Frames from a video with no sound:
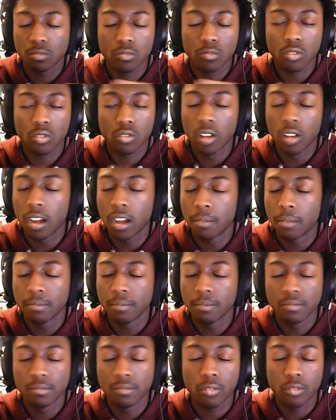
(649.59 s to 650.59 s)

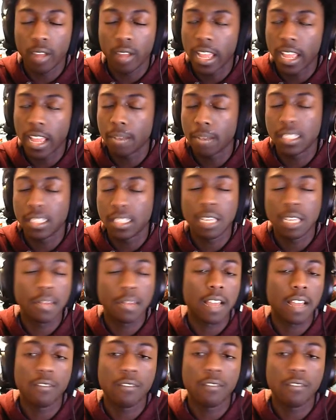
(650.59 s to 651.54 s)
3 enemy team dead,